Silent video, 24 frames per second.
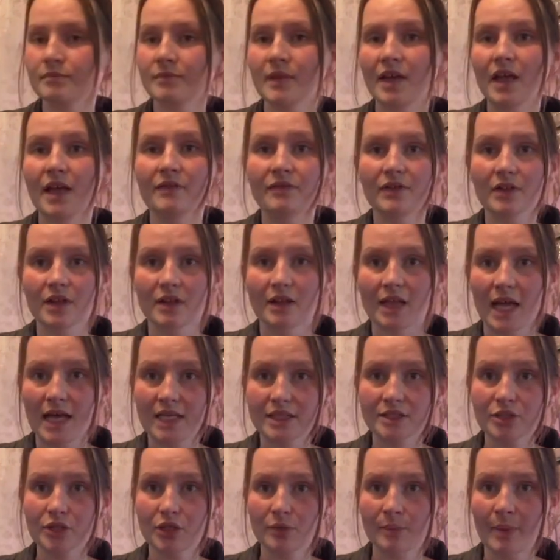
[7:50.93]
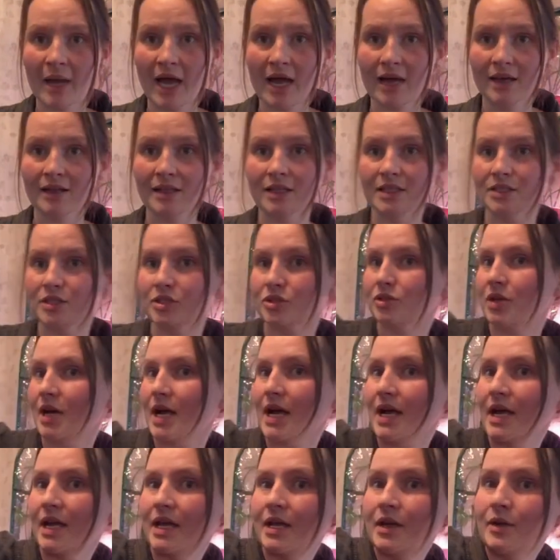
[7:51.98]
And for the last 2-pack of this
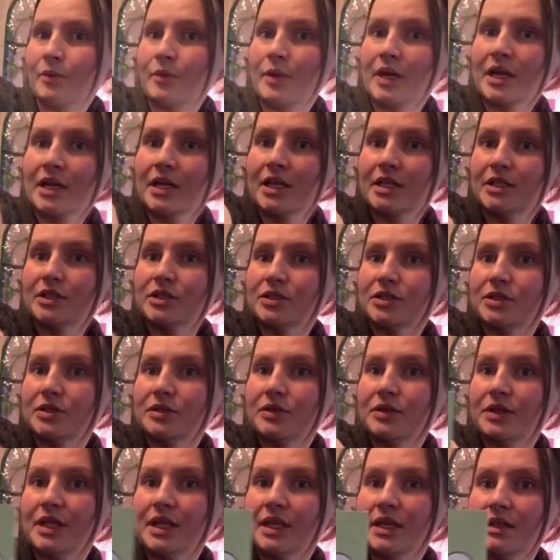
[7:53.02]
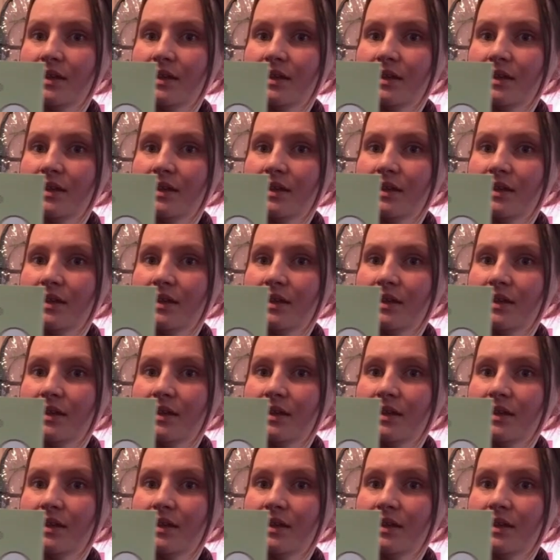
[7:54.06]
tray, we are gonna do the